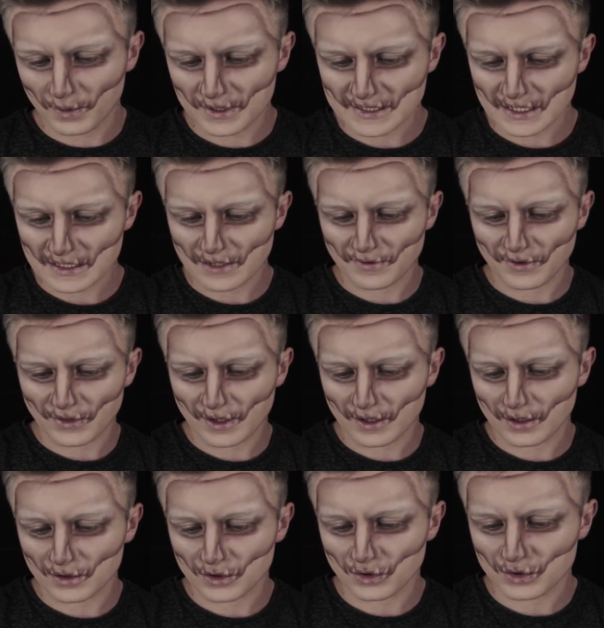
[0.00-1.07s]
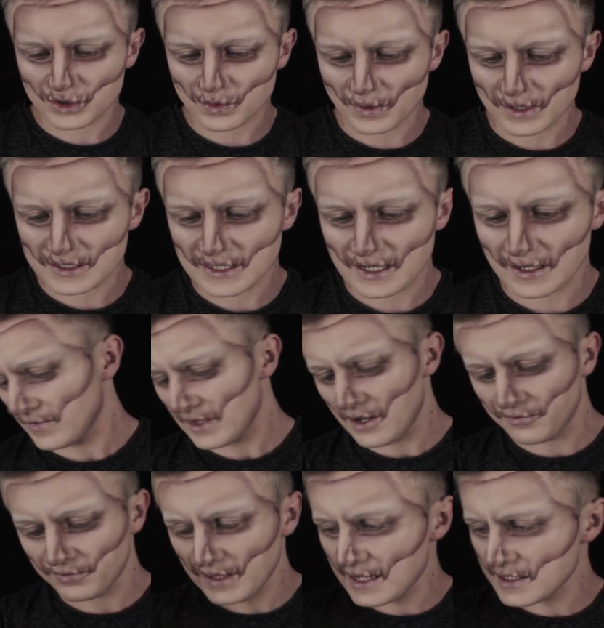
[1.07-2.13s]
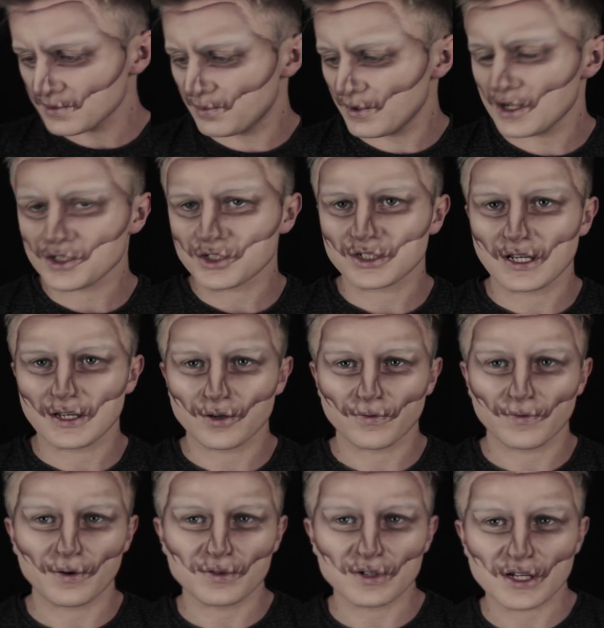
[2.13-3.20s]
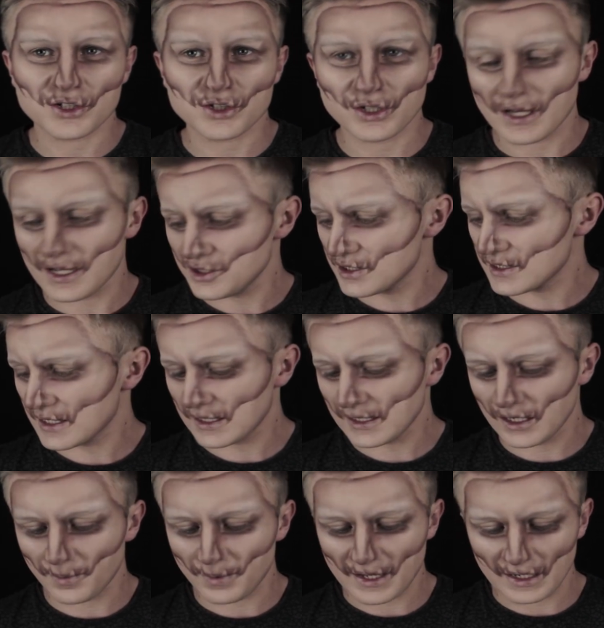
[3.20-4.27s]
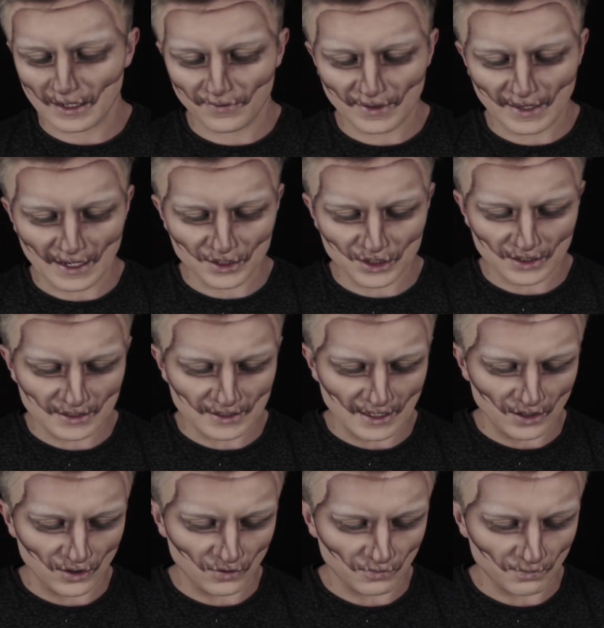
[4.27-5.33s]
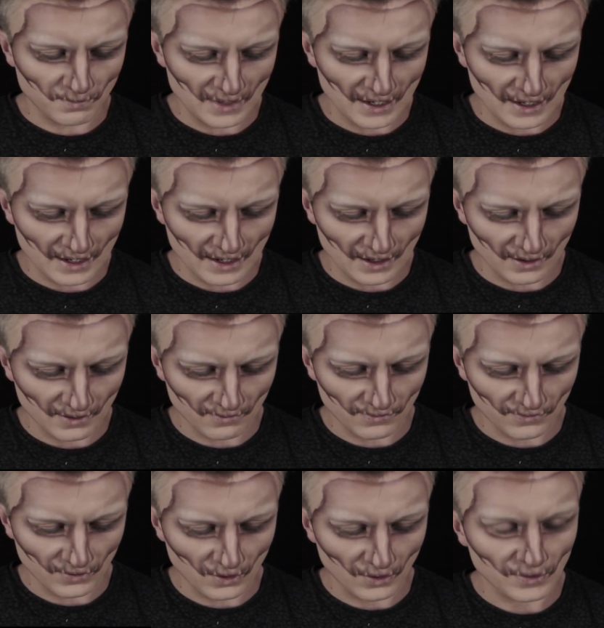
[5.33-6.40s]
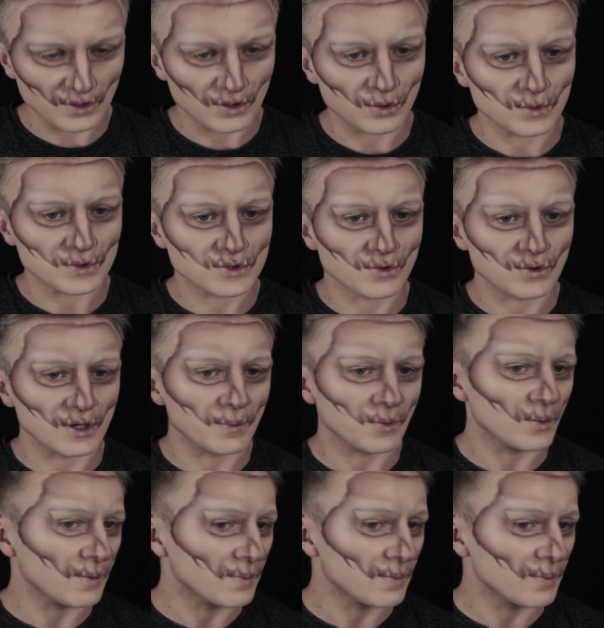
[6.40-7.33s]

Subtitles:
we set everything, you just want to take a flat brush, take your foundation, and just clean up any of the edges that you may have thought that you would screw it up a wee